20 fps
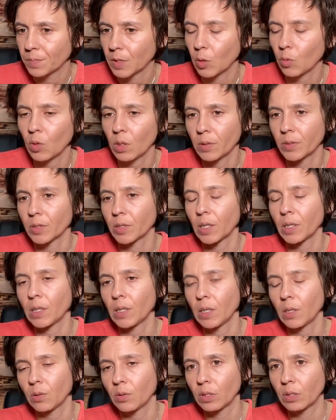well,
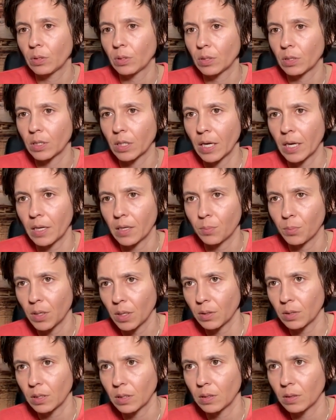sending you into your head
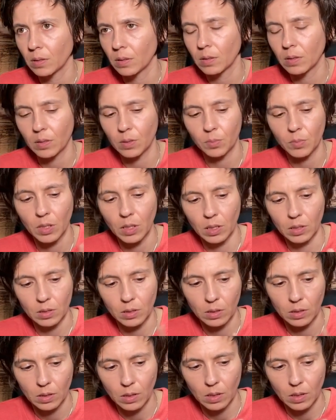about it. Something is